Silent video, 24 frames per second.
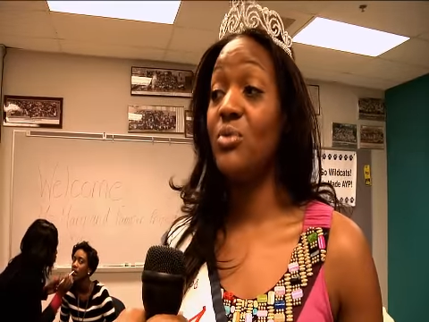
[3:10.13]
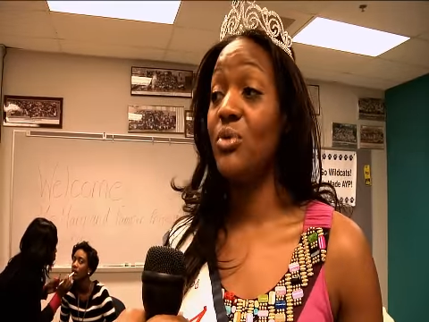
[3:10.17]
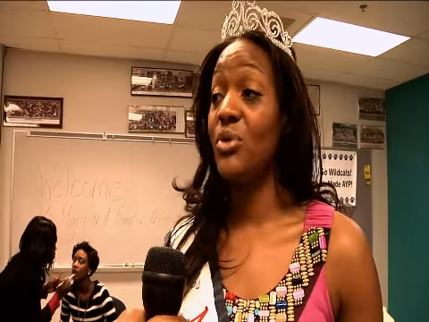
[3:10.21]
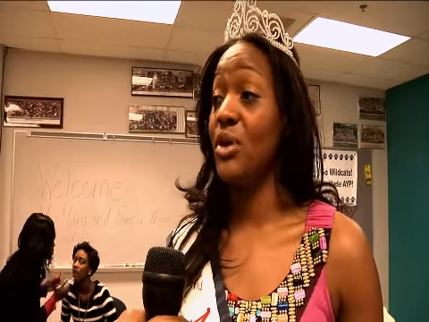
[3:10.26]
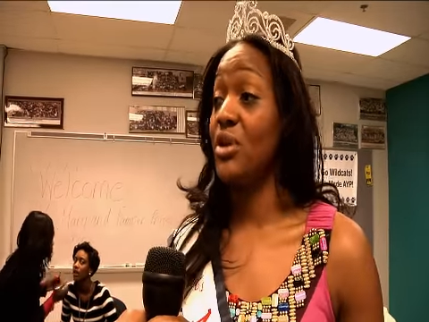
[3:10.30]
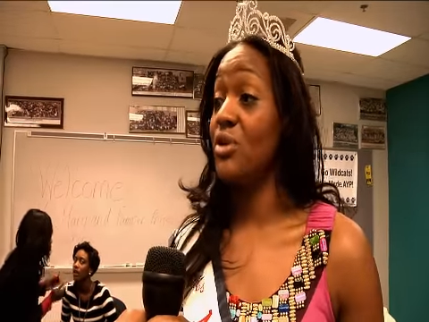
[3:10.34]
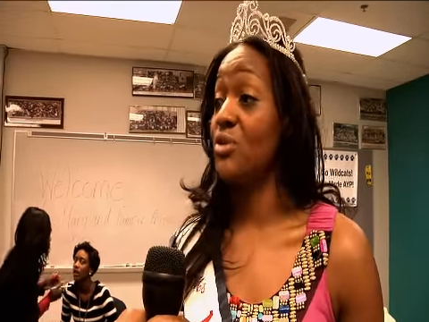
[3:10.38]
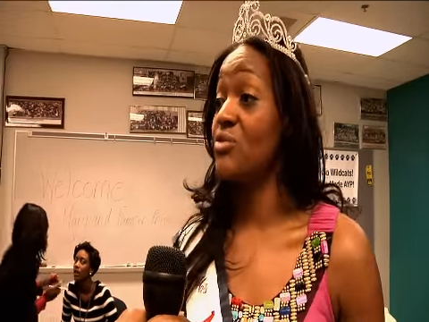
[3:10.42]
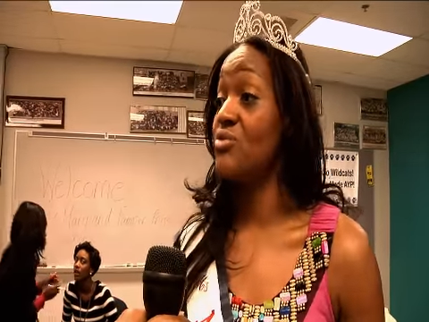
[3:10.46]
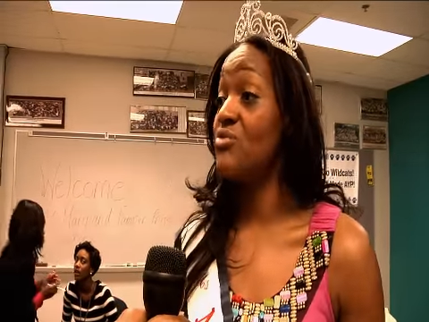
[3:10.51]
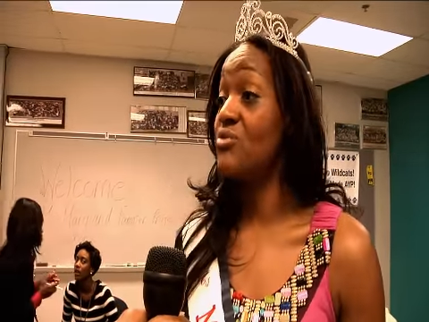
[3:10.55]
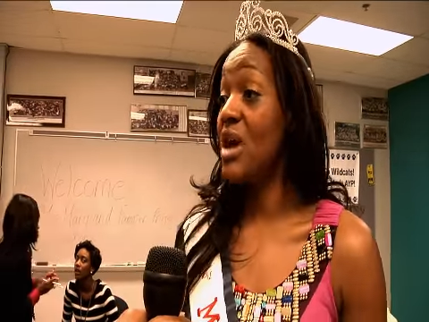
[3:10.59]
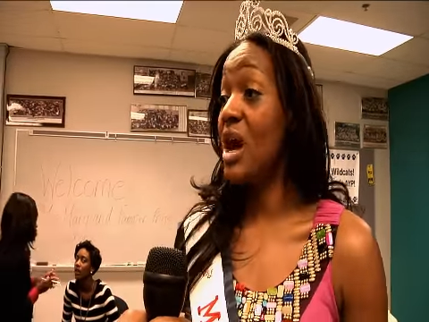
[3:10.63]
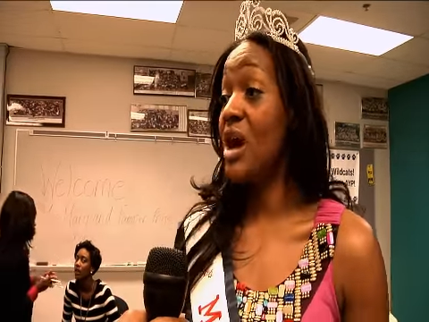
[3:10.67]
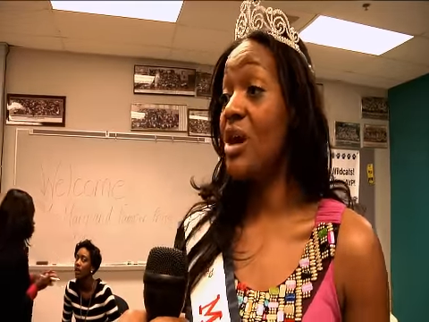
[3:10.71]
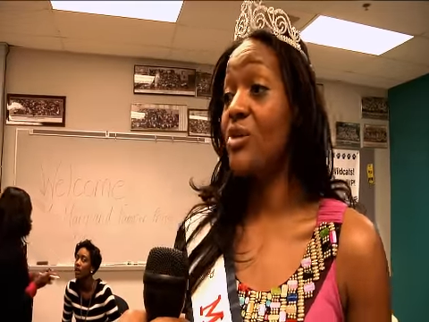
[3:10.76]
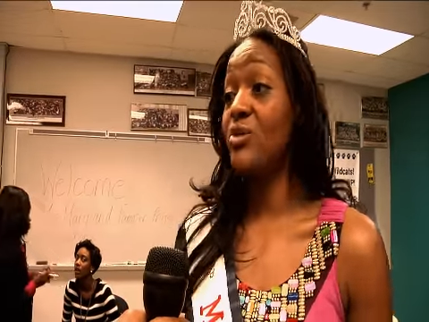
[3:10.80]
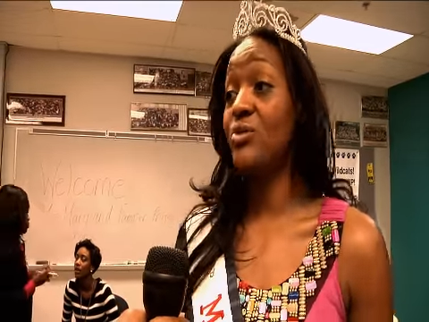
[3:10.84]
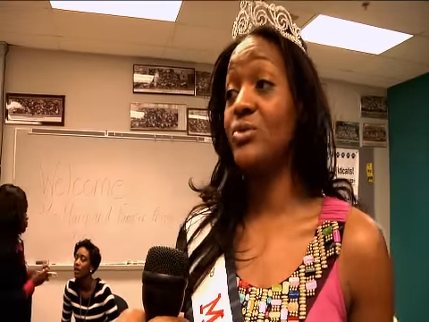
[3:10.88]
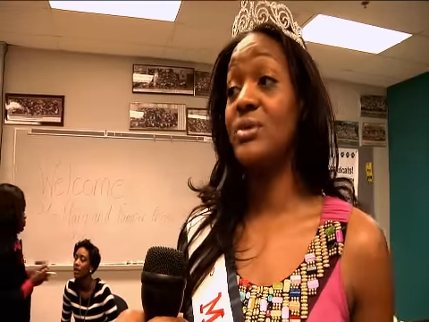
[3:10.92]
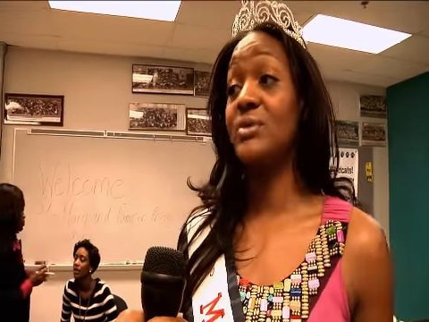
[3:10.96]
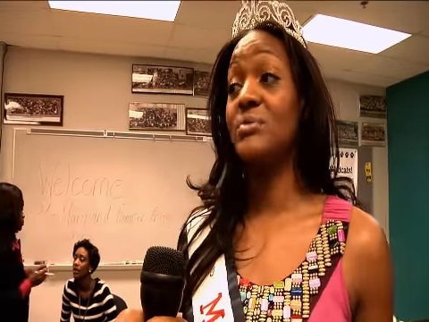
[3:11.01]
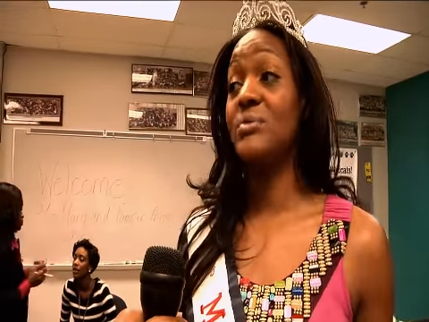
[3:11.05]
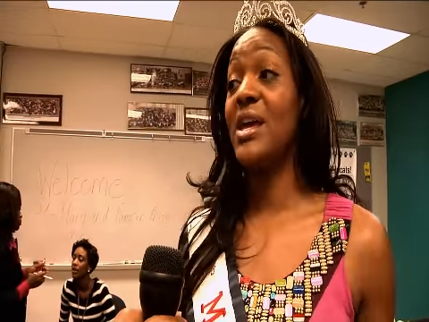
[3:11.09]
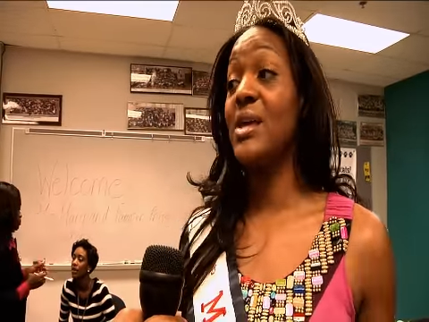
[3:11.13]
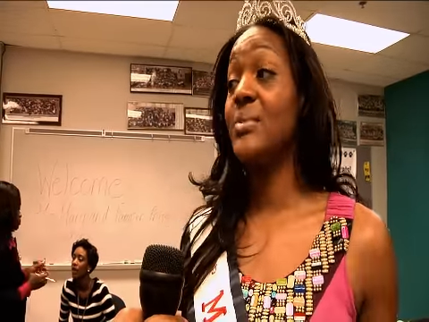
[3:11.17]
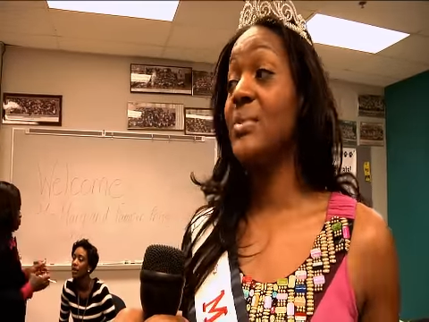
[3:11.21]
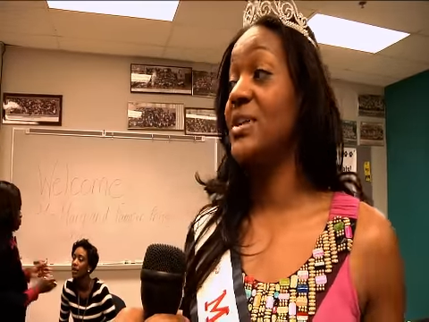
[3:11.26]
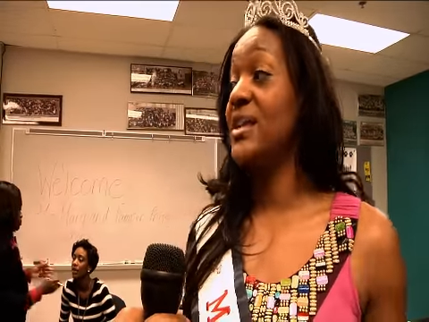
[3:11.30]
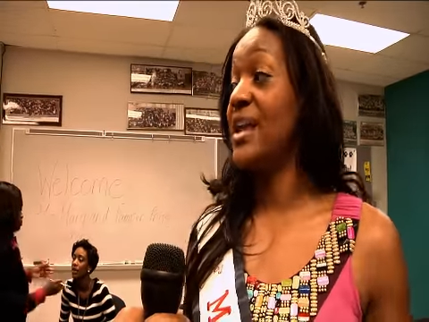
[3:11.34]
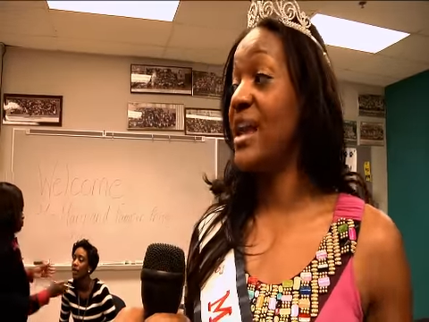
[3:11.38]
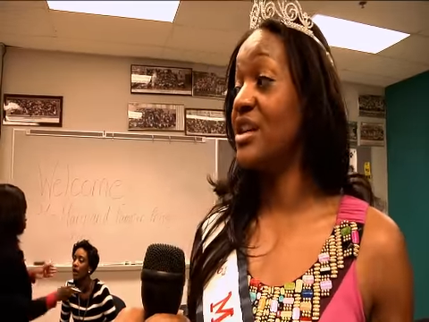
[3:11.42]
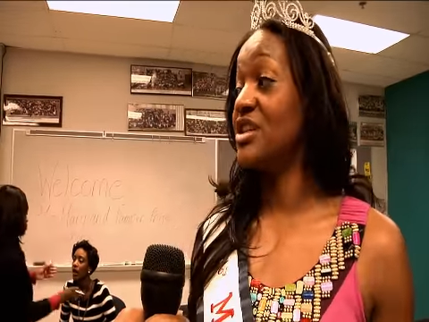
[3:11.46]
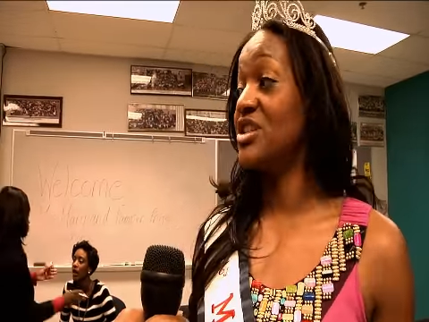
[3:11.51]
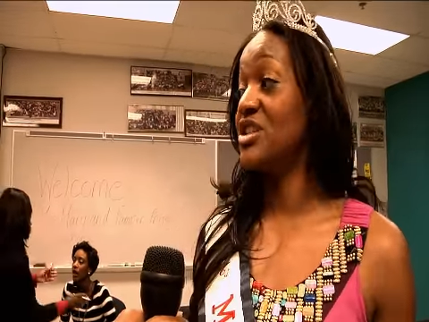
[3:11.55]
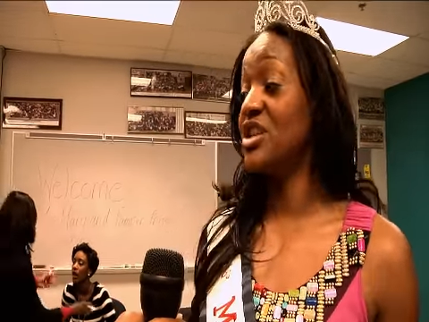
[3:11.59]
But who knows? Maybe
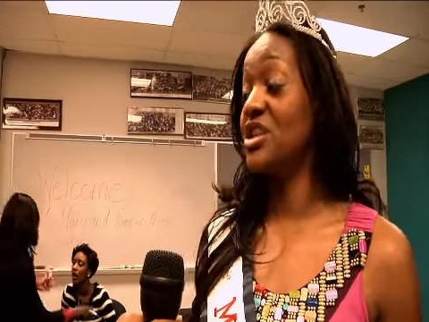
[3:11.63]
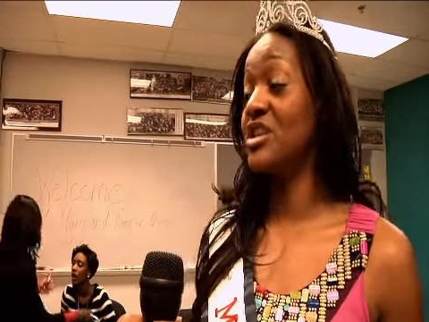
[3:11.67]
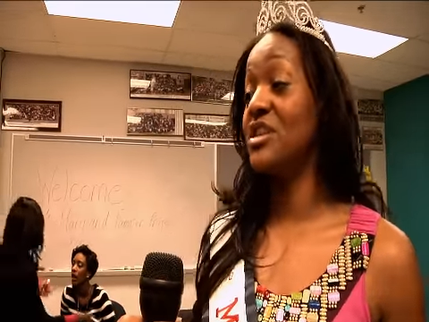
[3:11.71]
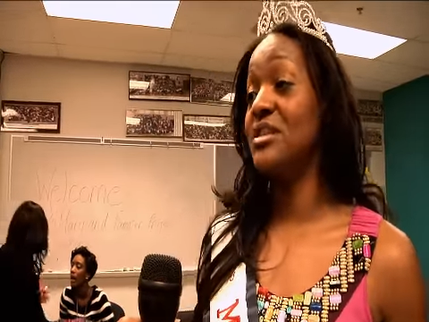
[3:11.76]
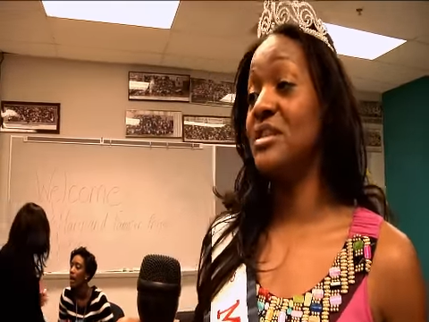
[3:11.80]
next year